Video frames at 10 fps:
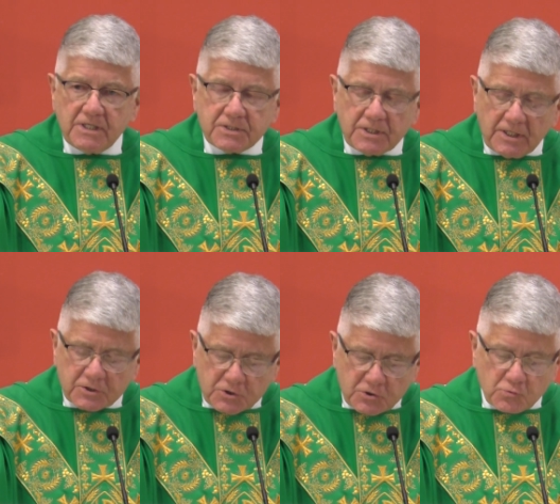is an
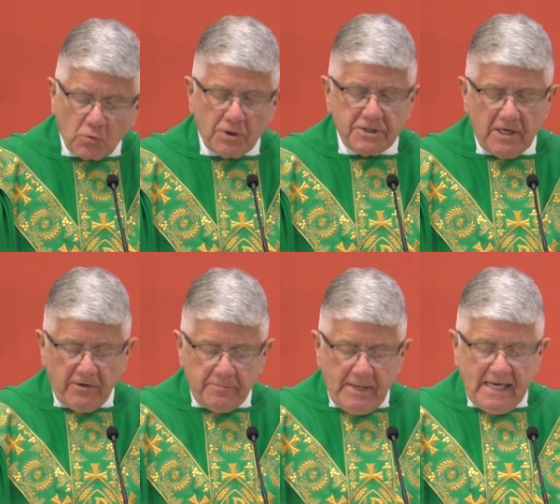
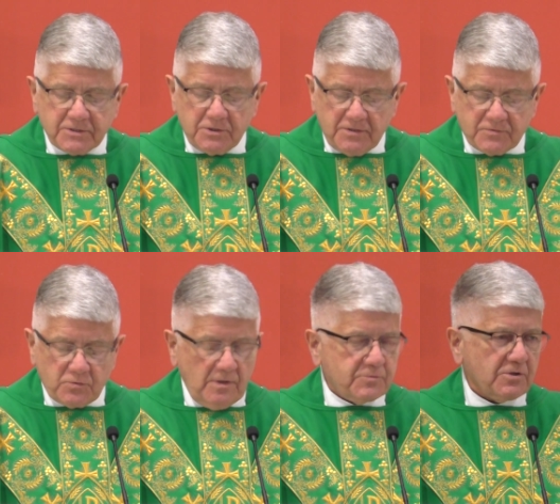extraordinary passage of
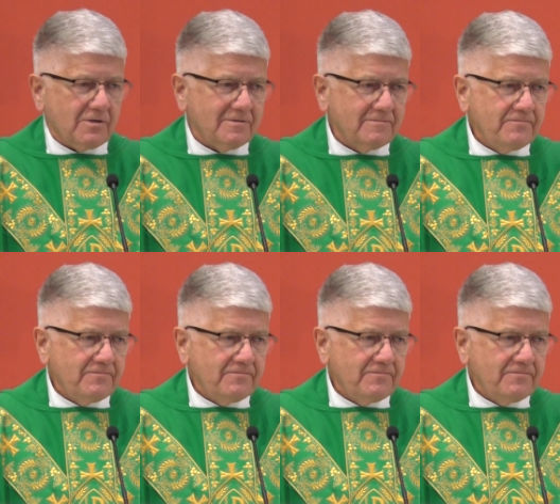Scripture